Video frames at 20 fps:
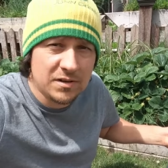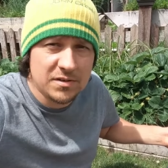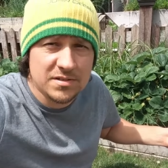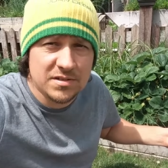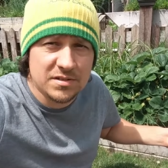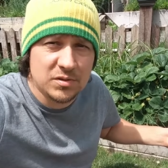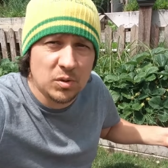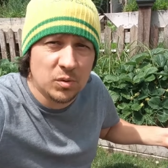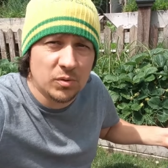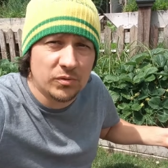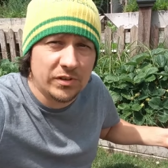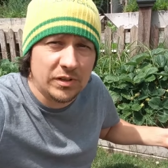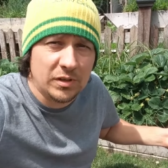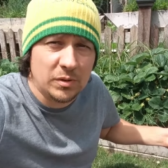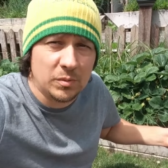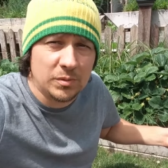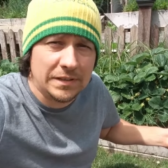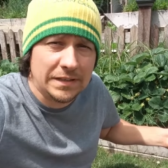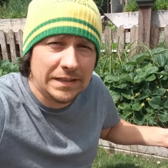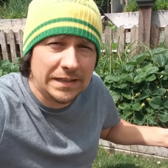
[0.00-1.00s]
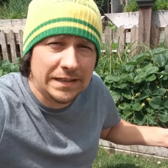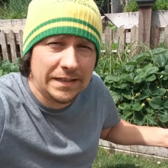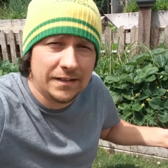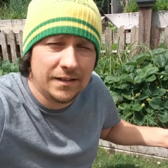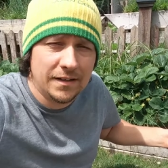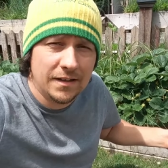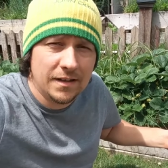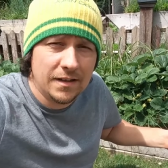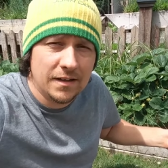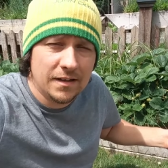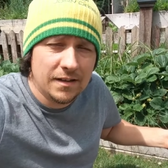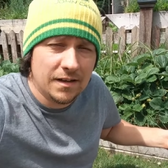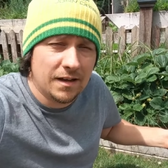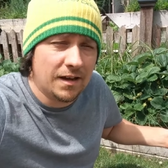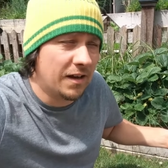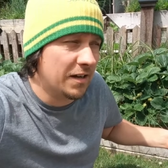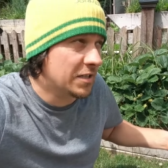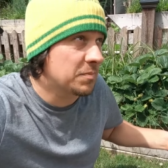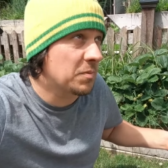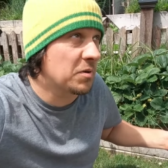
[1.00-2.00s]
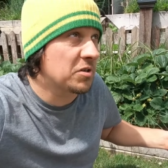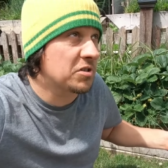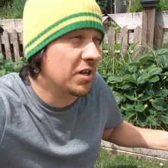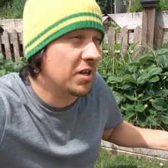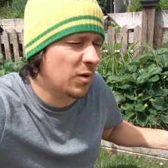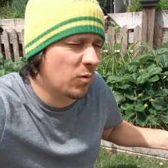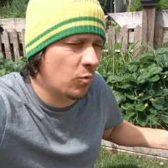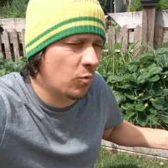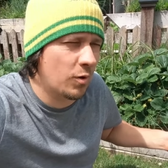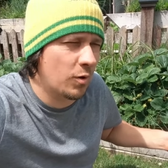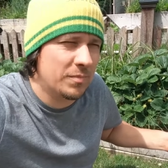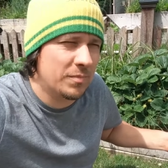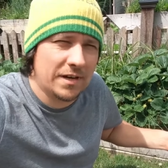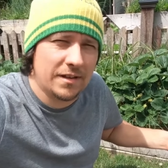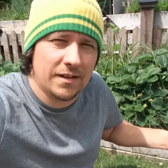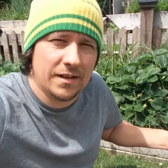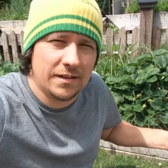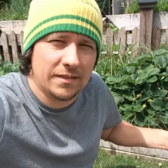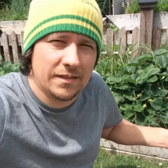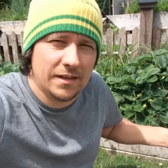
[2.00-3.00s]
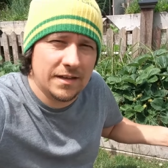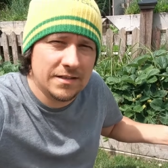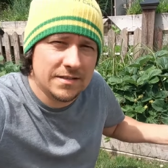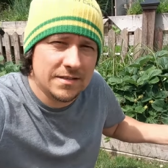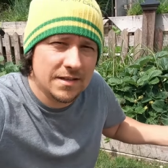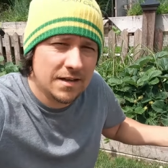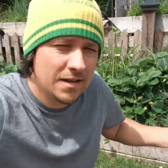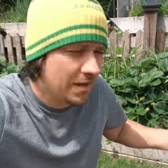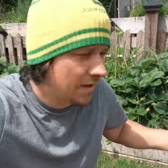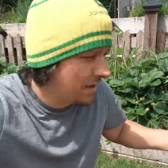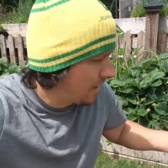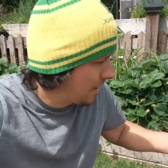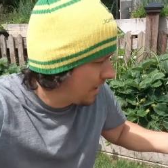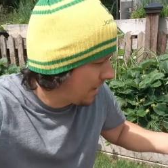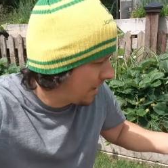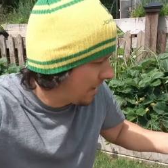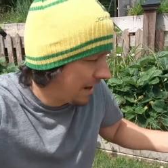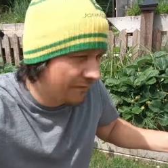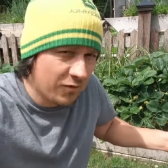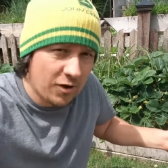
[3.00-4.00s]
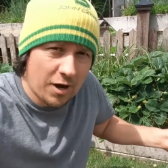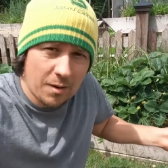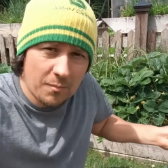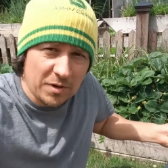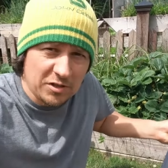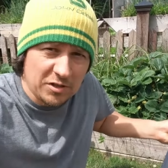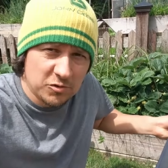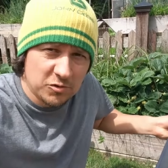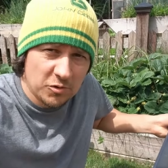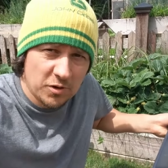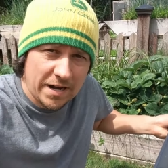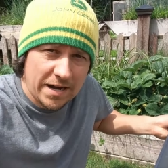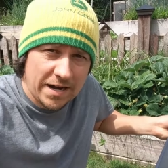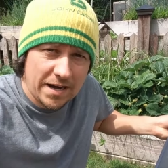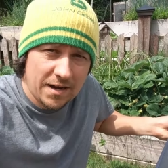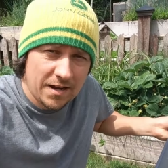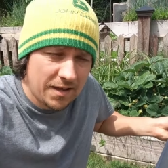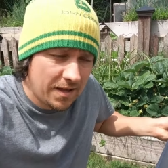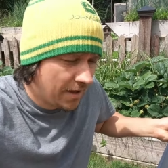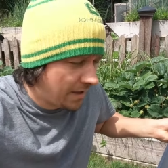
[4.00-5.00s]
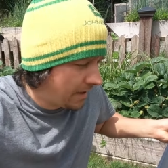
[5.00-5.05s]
here's the tools that you'll need, uh, especially on a warm day like this. I've got my tray,